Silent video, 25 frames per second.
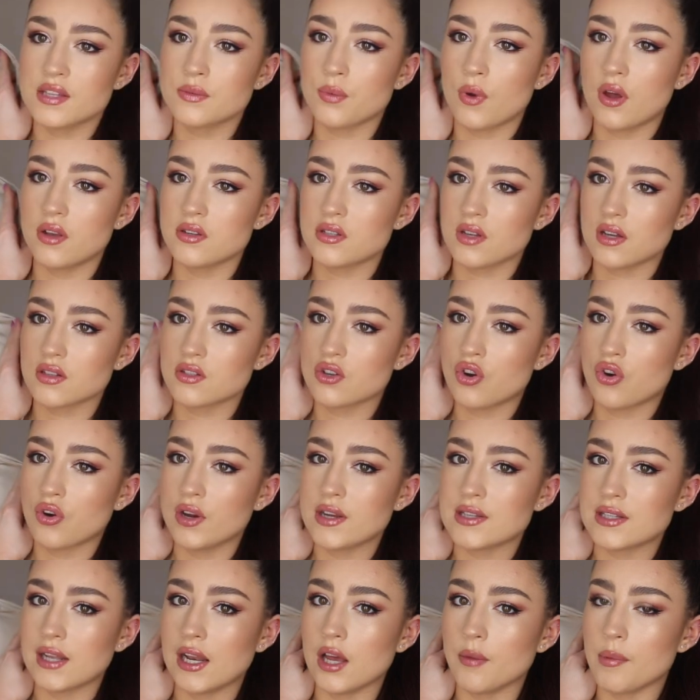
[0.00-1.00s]
This one does
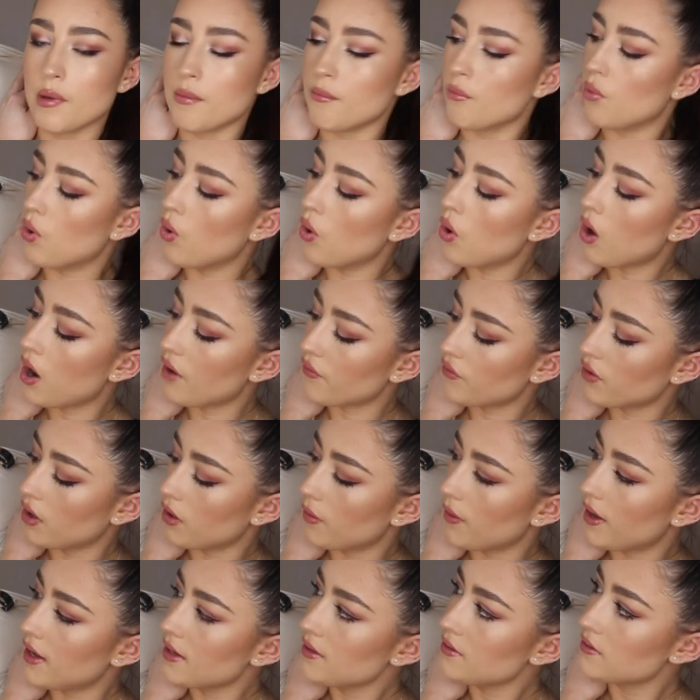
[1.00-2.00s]
crease a little bit more, I've
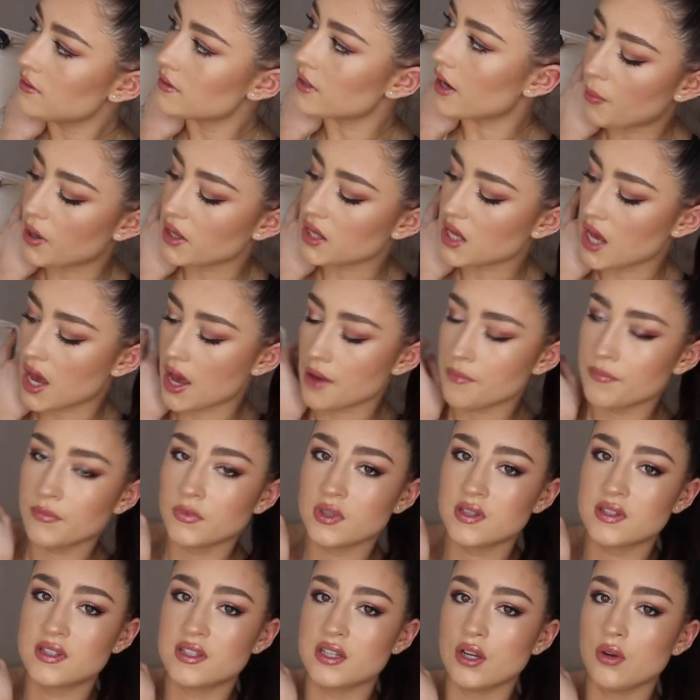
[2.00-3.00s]
noticed, but yeah,
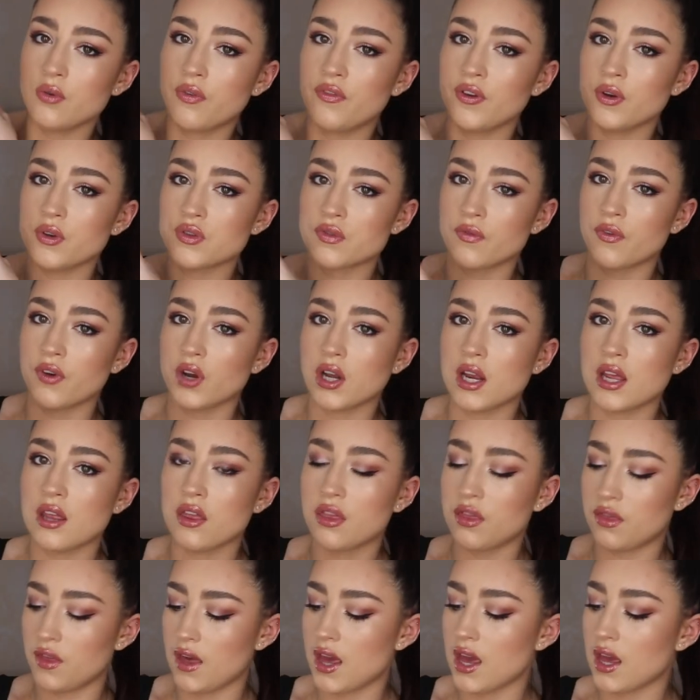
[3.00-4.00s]
still feels really
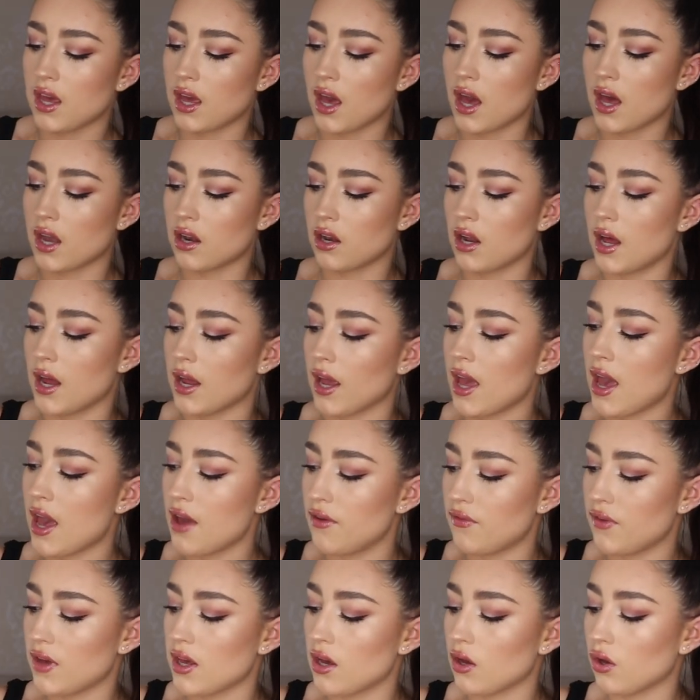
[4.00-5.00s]
thick and like
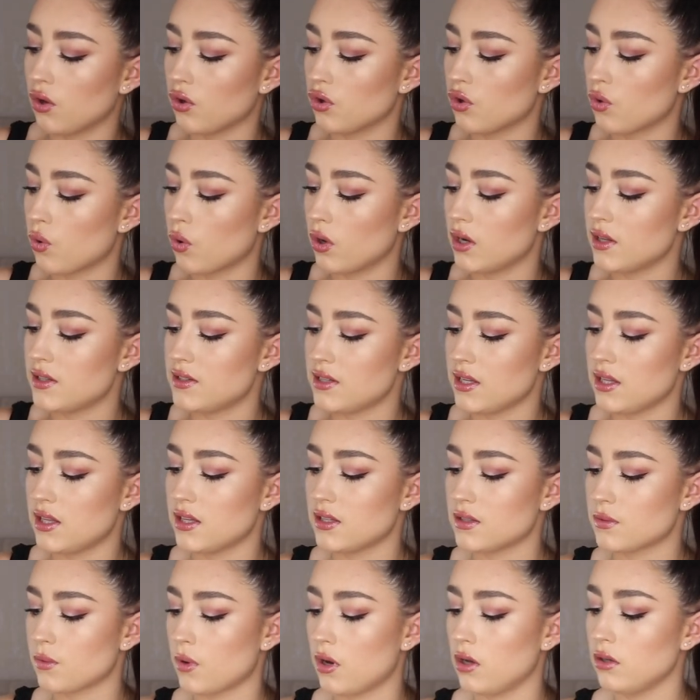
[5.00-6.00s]
heavy and good quality,
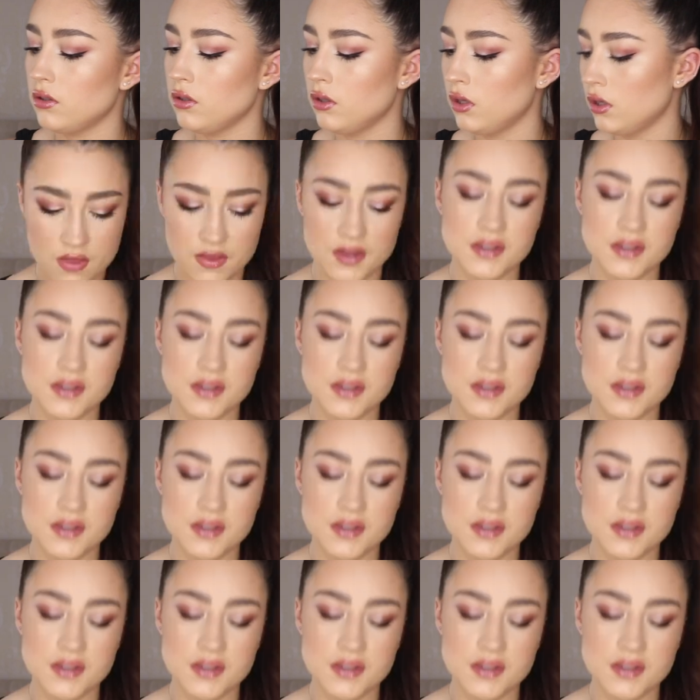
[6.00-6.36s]
this one.